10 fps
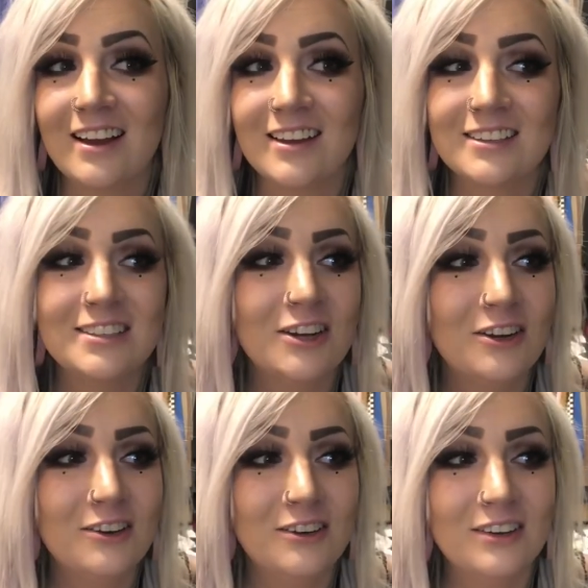
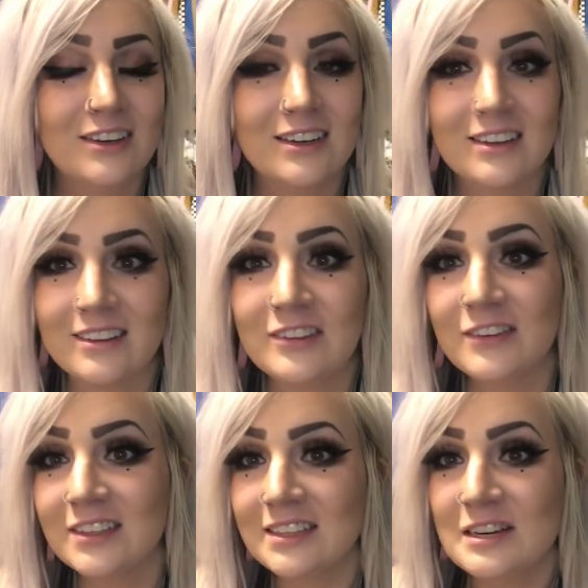So, the
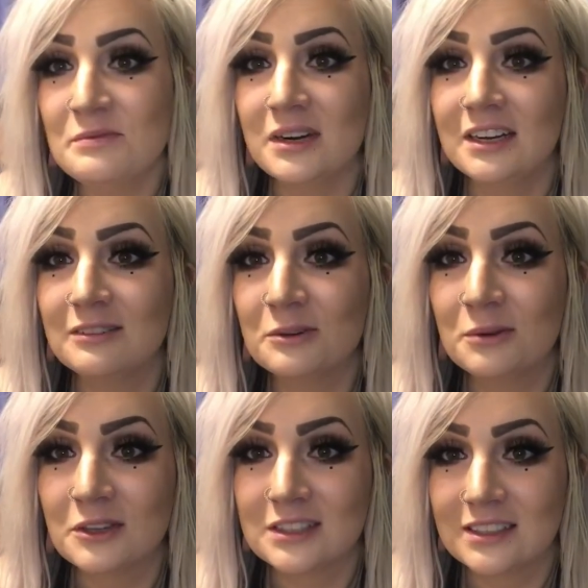first time I ever
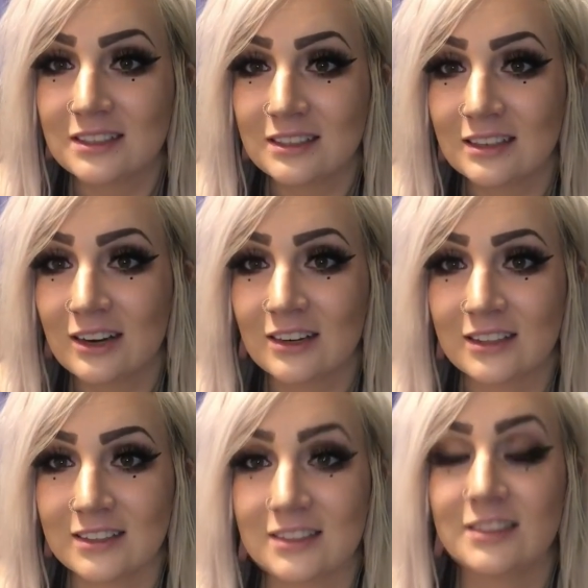posted it on
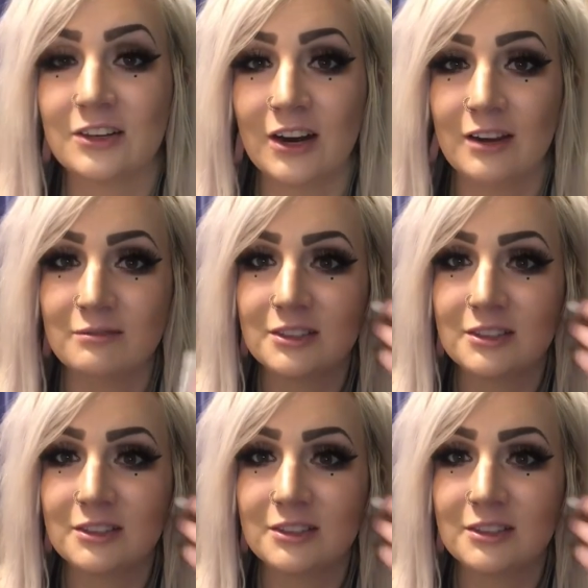Instagram.